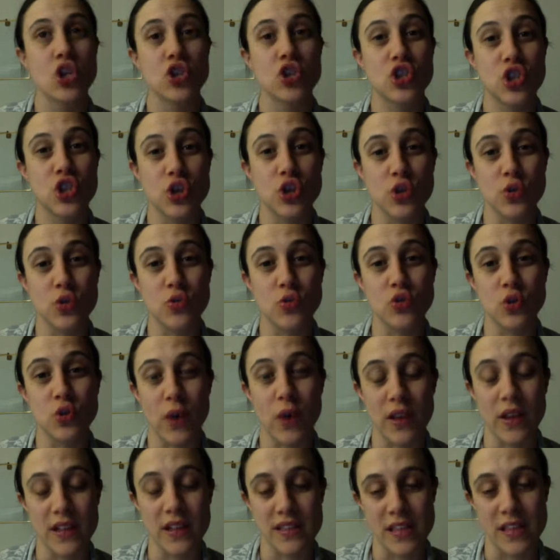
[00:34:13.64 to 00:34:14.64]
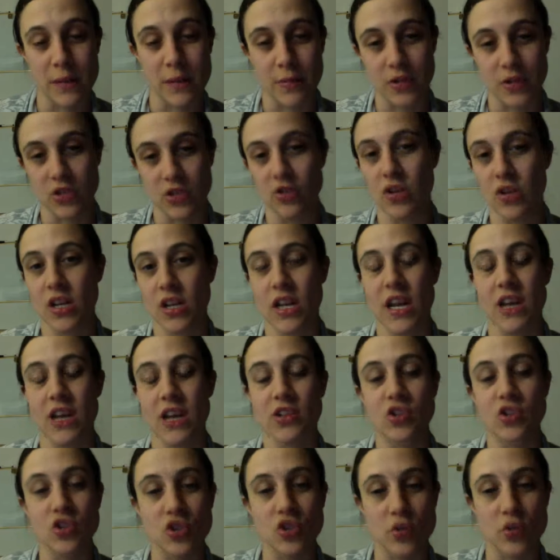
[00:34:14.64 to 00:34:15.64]
to join this opportunity
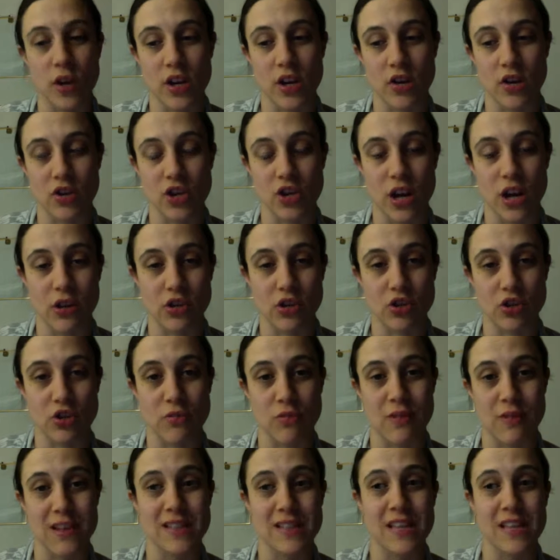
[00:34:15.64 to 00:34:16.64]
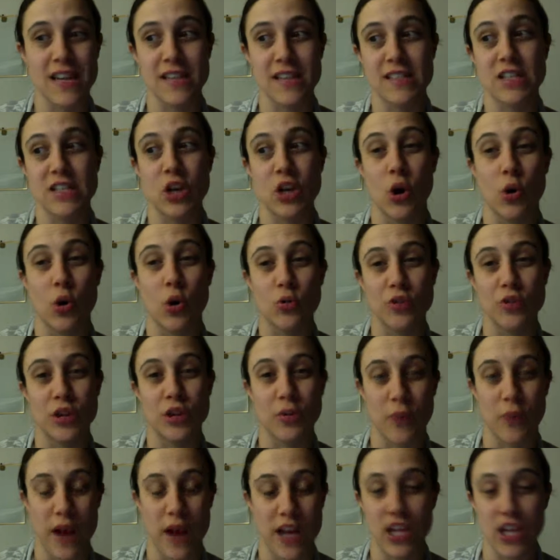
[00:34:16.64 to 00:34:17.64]
and to join your challenge group, because that is the only
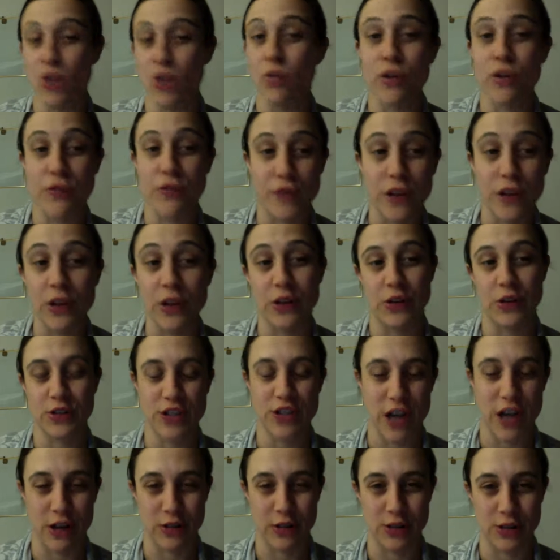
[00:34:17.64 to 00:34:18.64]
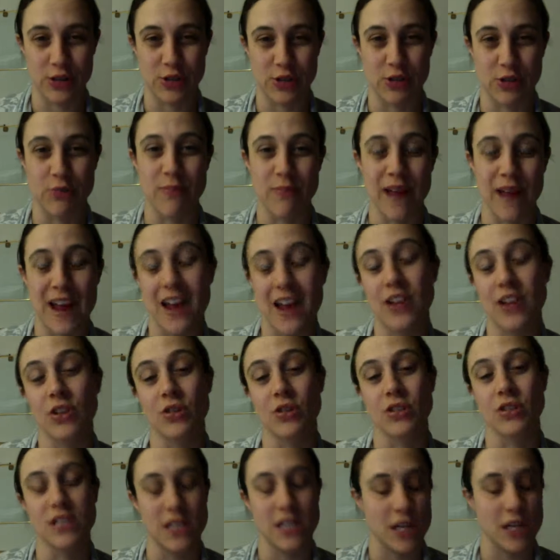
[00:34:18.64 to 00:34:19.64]
way you will fill your challenge group and
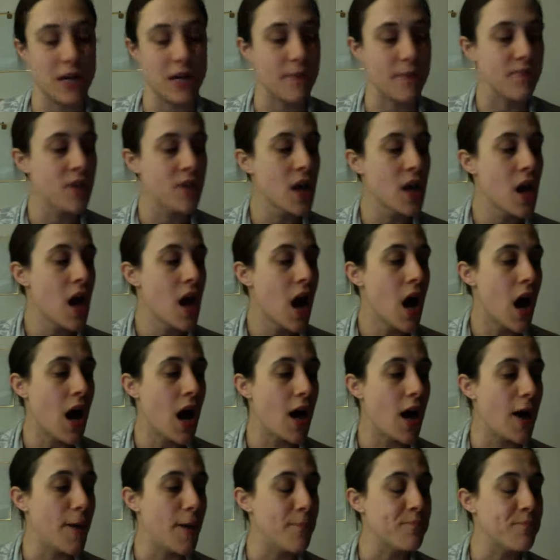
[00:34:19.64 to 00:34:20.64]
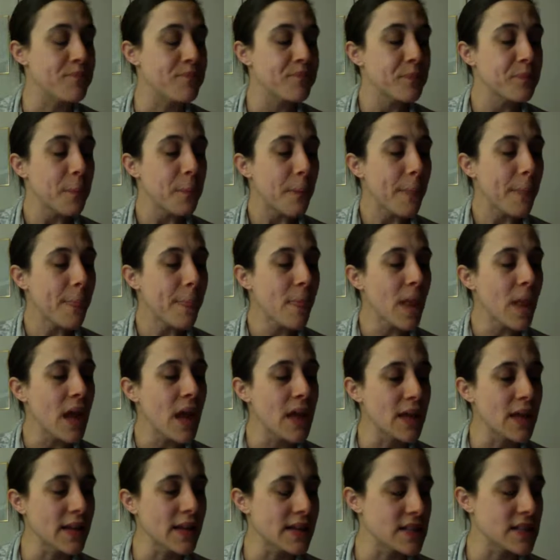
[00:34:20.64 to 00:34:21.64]
your team. And
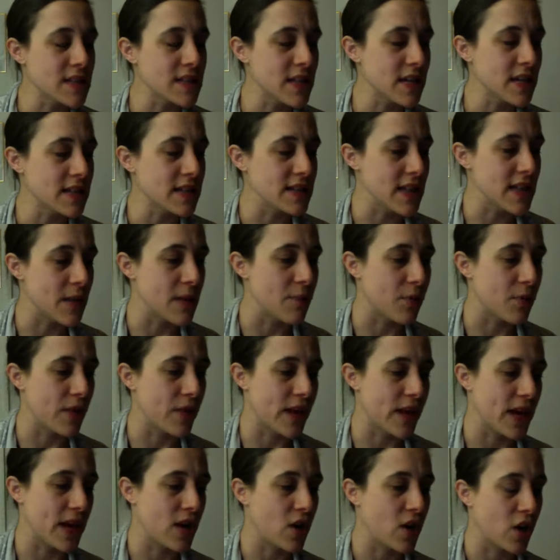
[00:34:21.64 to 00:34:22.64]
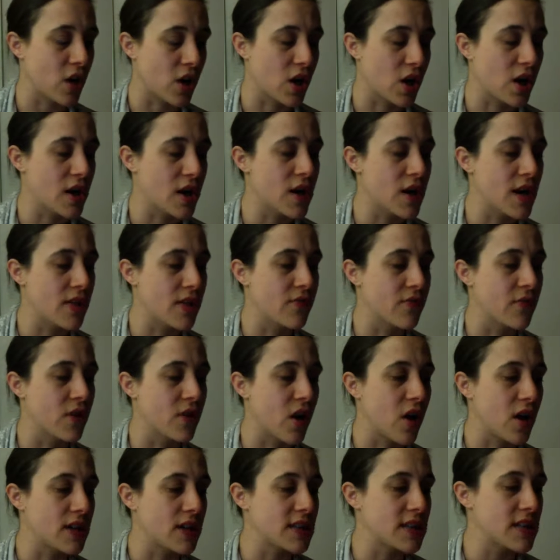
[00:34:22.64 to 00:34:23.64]
I like the example that I heard in
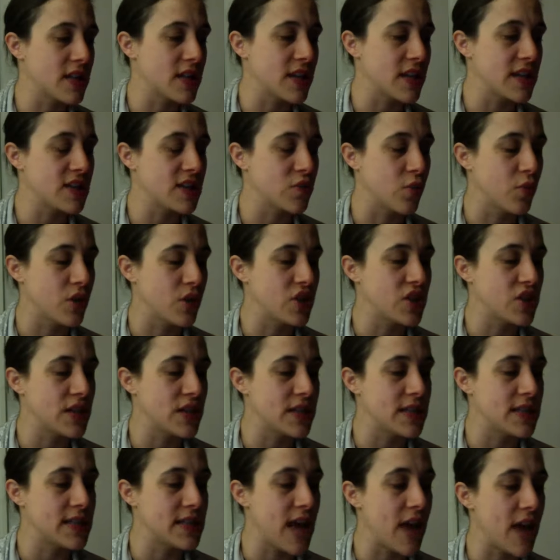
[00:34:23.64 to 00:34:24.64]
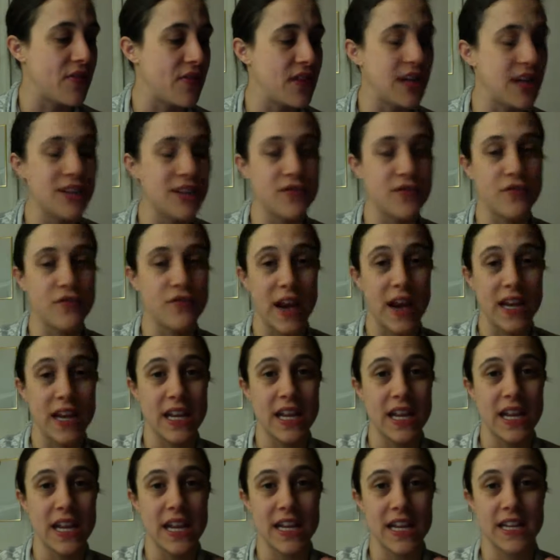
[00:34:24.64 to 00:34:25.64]
regards to this, which is that the
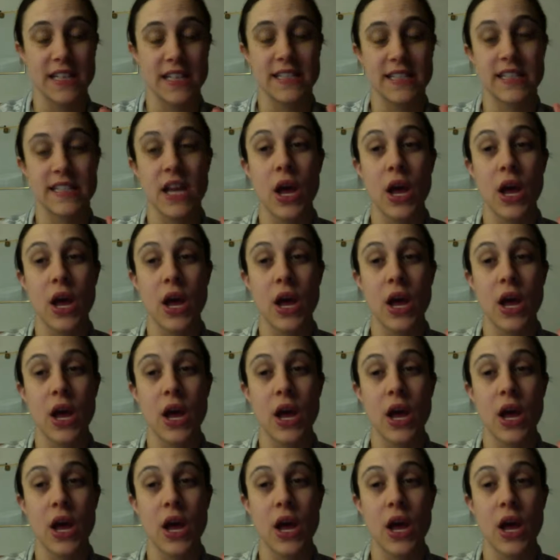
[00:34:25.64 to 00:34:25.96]
inviting is